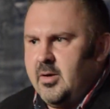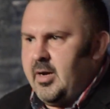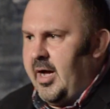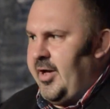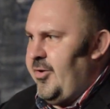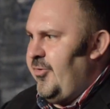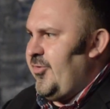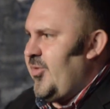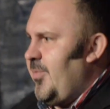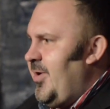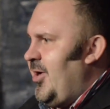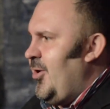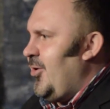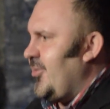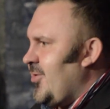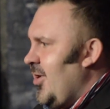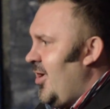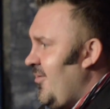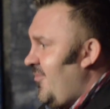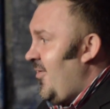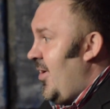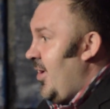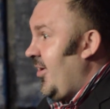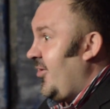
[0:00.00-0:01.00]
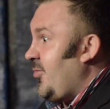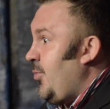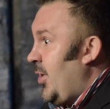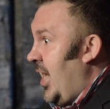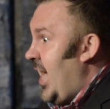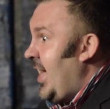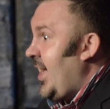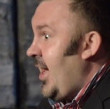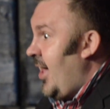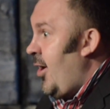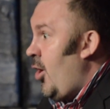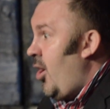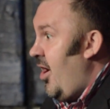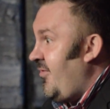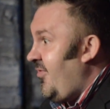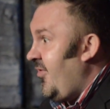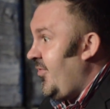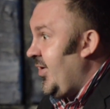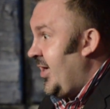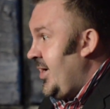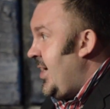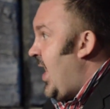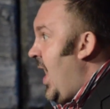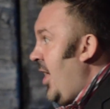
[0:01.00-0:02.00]
I used to be hooked on phonics, but I got off
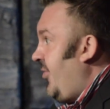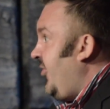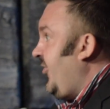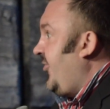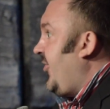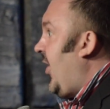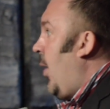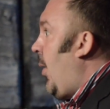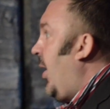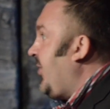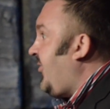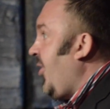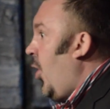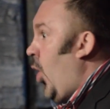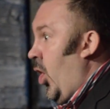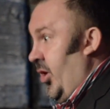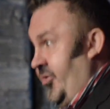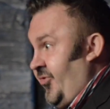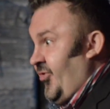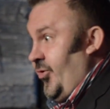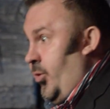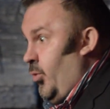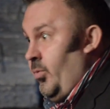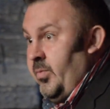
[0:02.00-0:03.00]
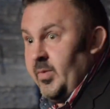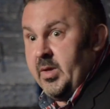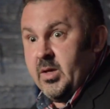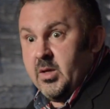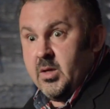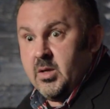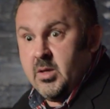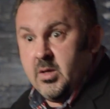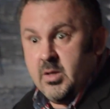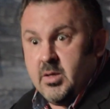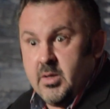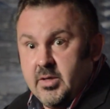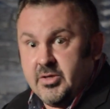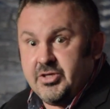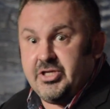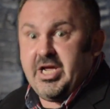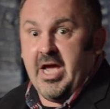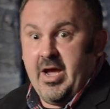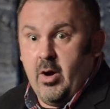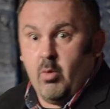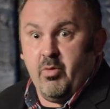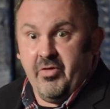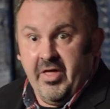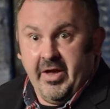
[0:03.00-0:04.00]
of it, and now this is how I talk. So
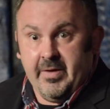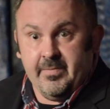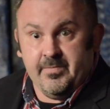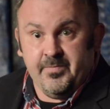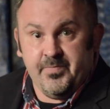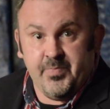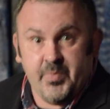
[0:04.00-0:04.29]
deal with it.